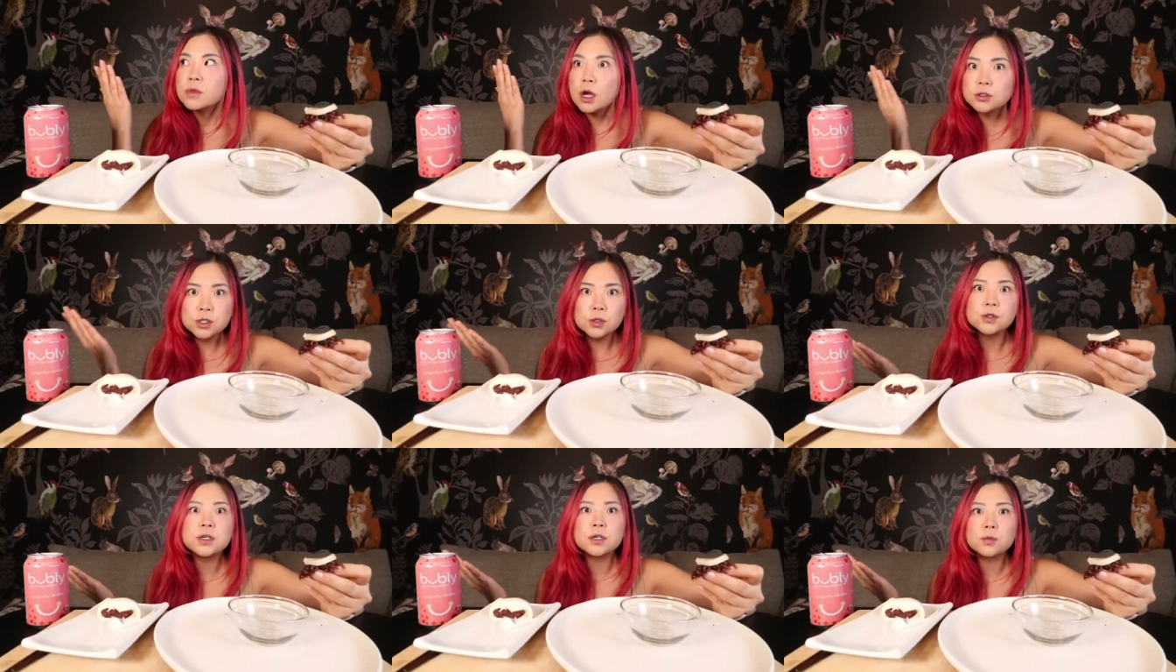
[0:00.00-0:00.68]

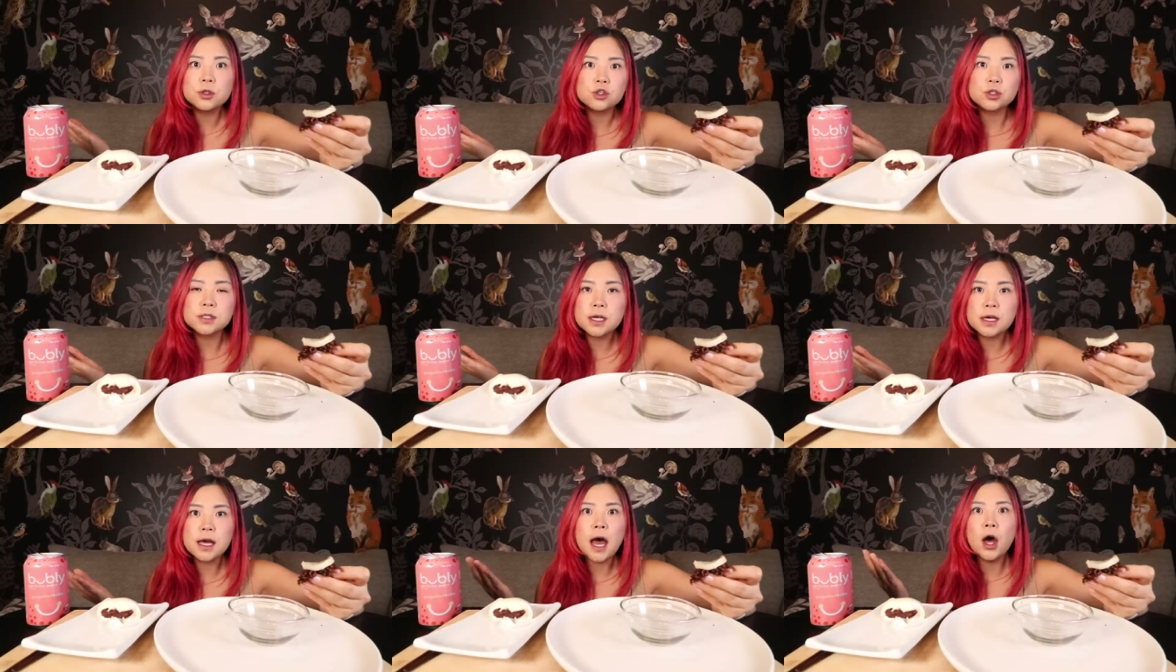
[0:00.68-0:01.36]
associated with just
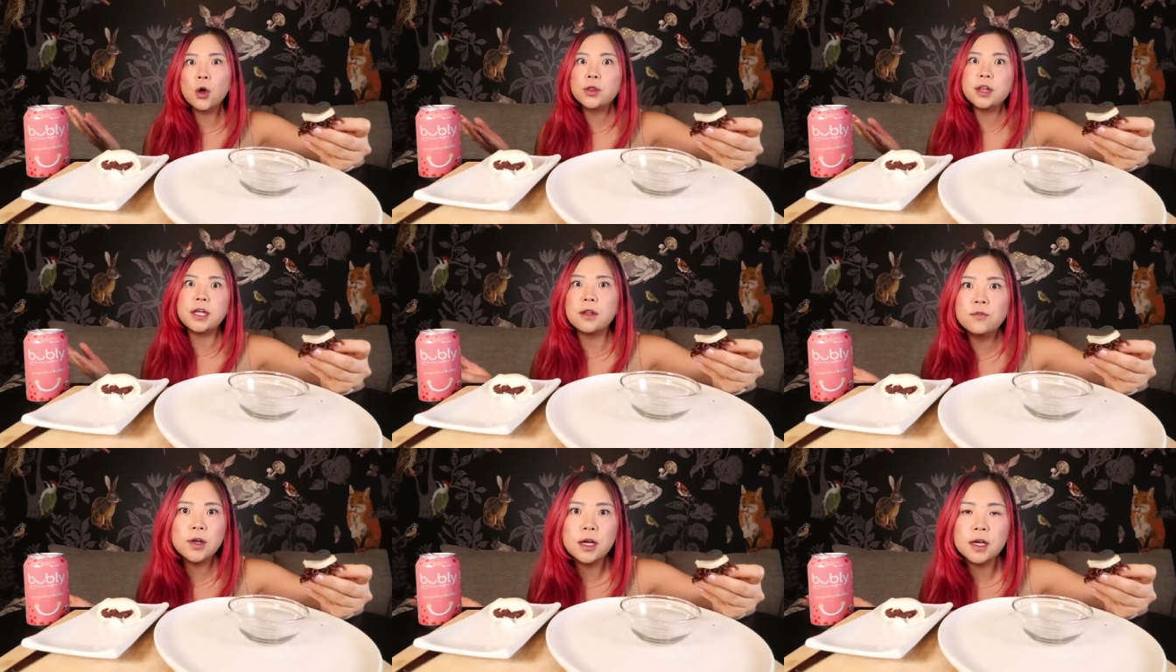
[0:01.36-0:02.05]
like healthy
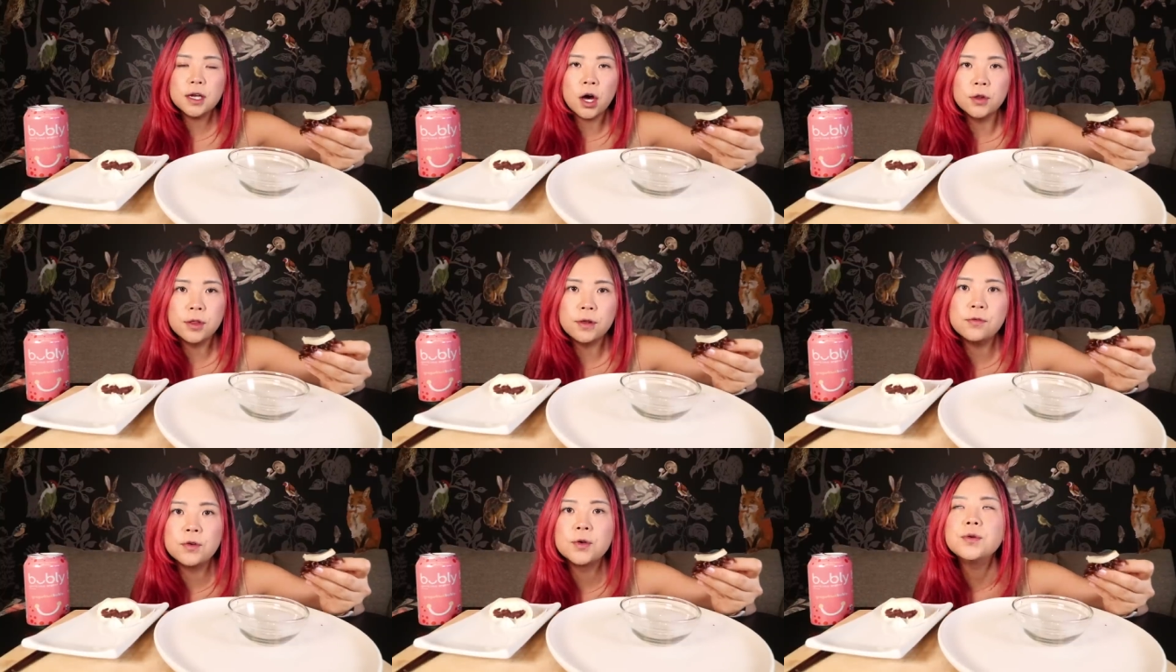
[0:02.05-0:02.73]
living and
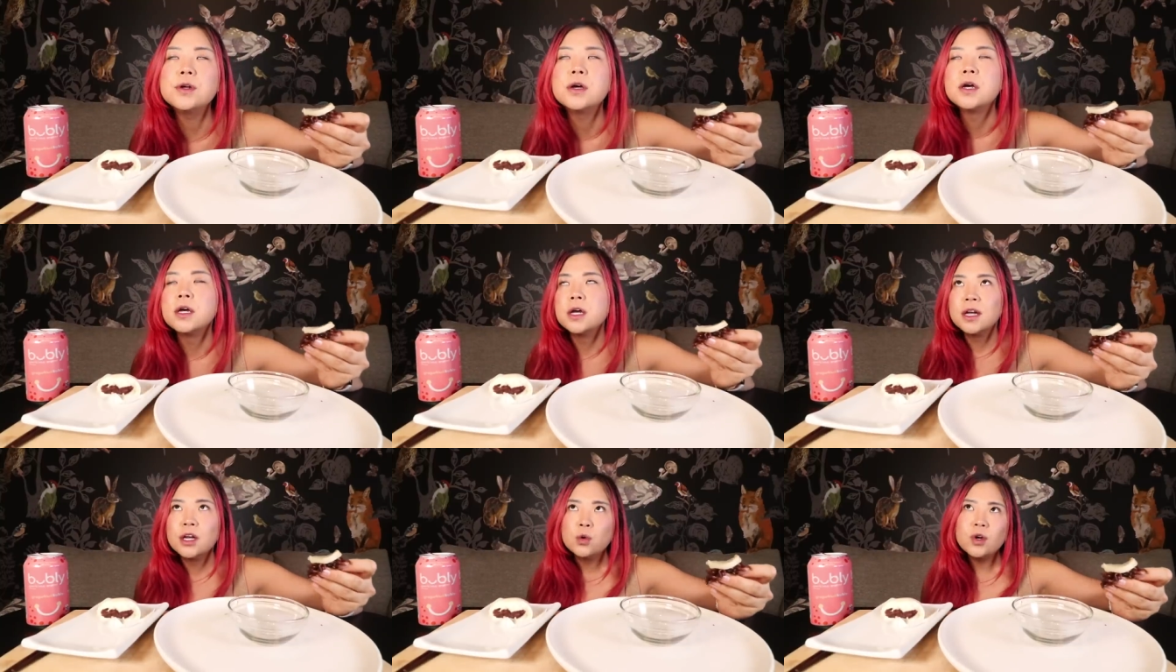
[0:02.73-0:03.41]
healthy food,
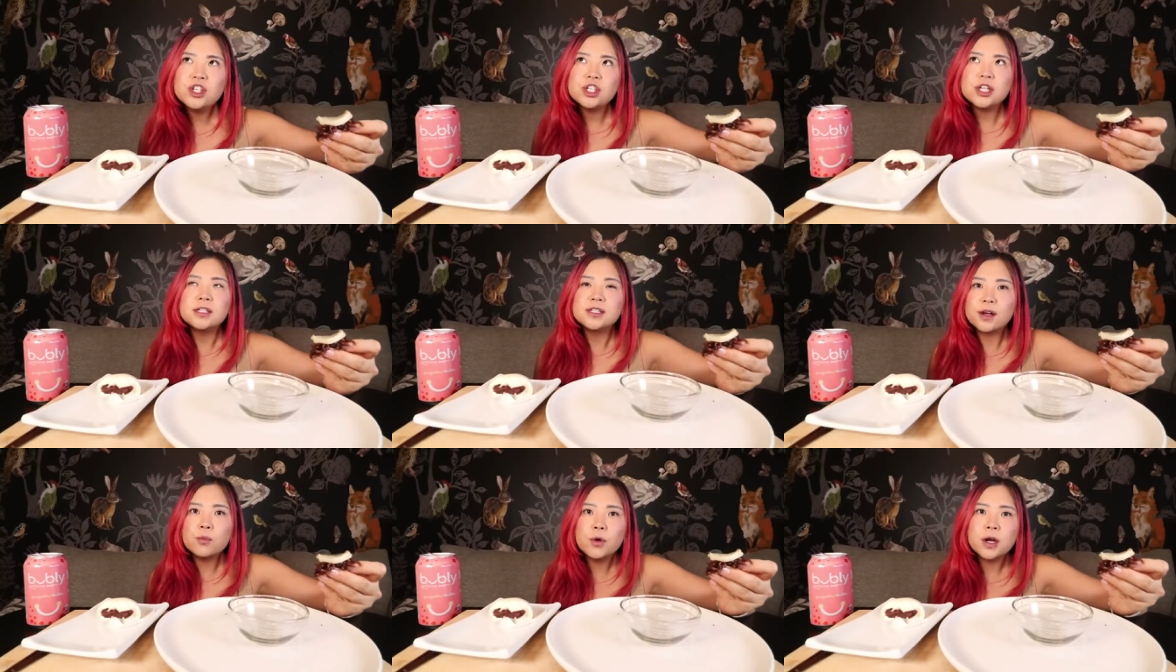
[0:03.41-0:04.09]
which in
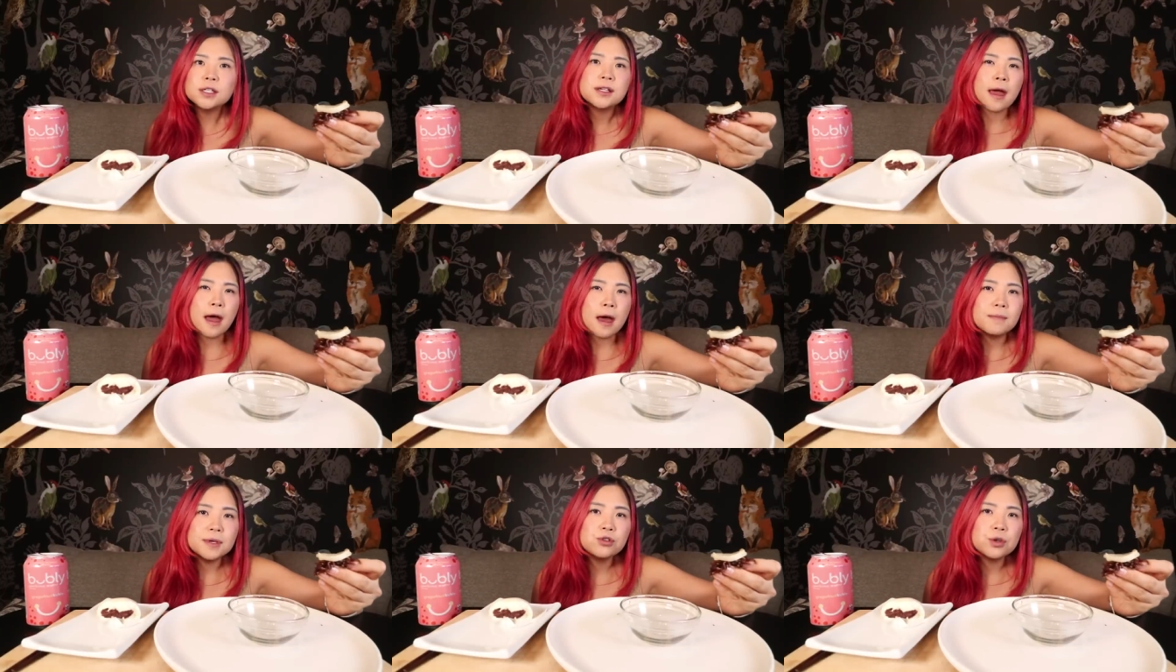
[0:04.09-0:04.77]
some ways
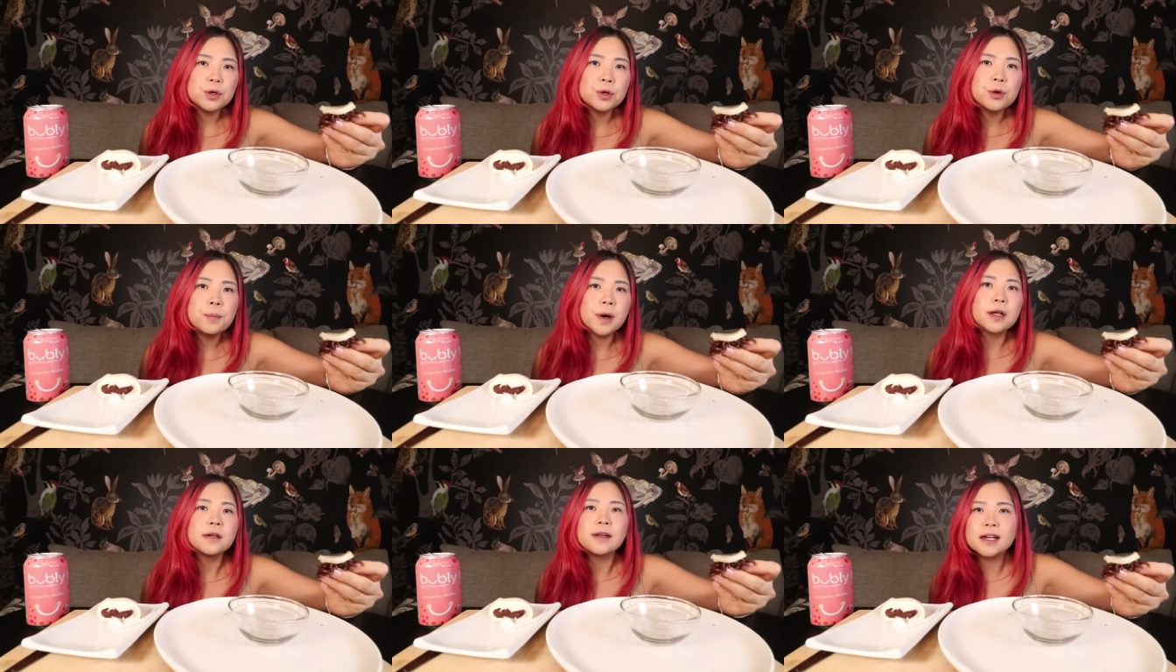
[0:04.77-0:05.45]
can be true,
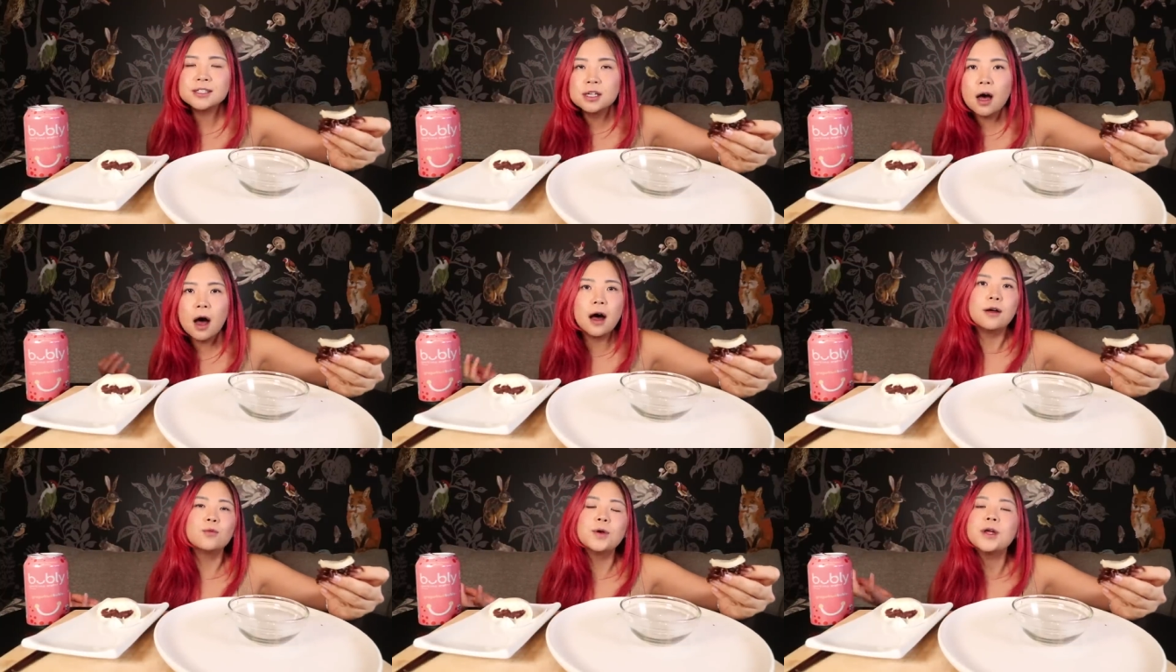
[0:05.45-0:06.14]
but that's
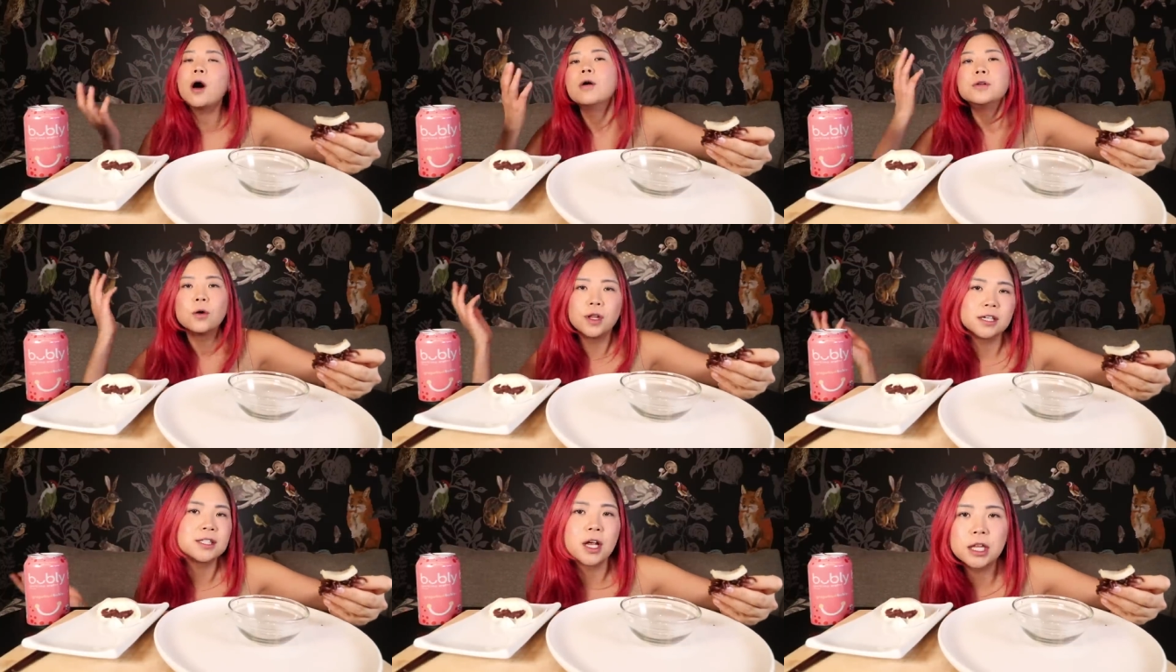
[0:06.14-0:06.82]
not, we all know
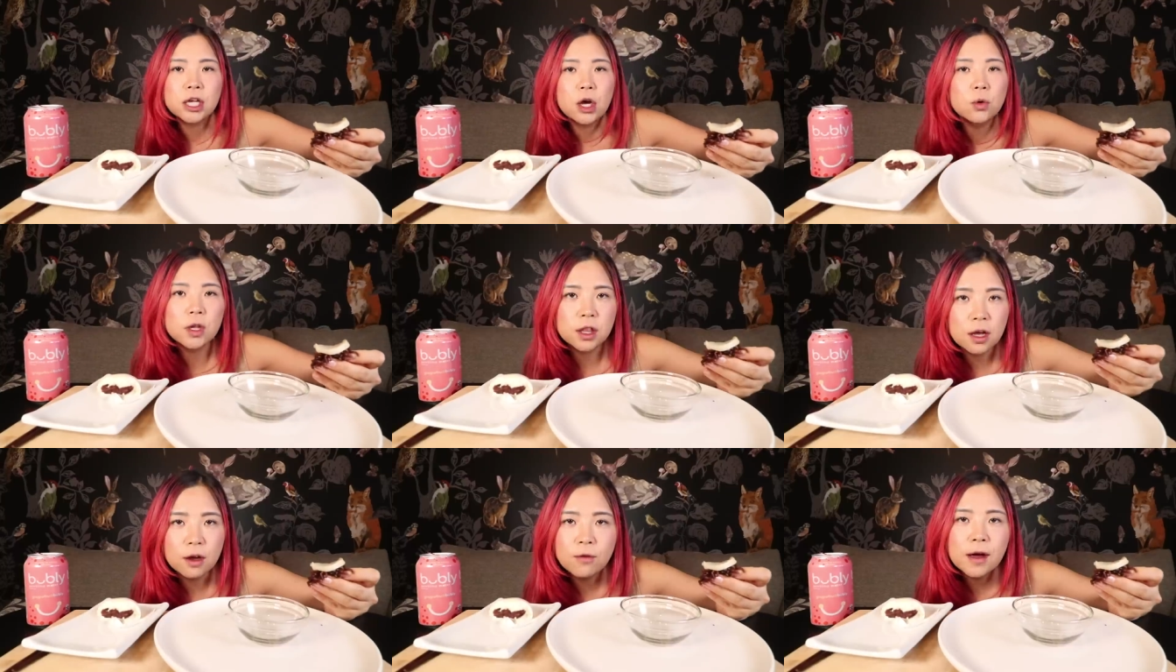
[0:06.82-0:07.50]
that's not the only
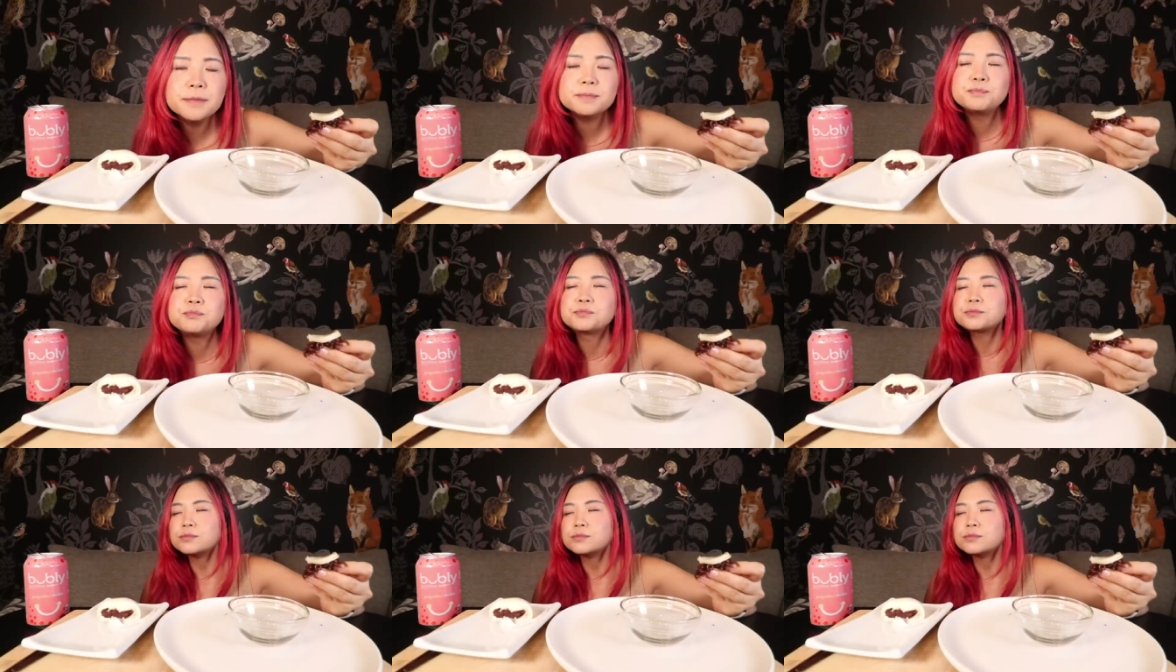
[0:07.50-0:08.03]
thing, right?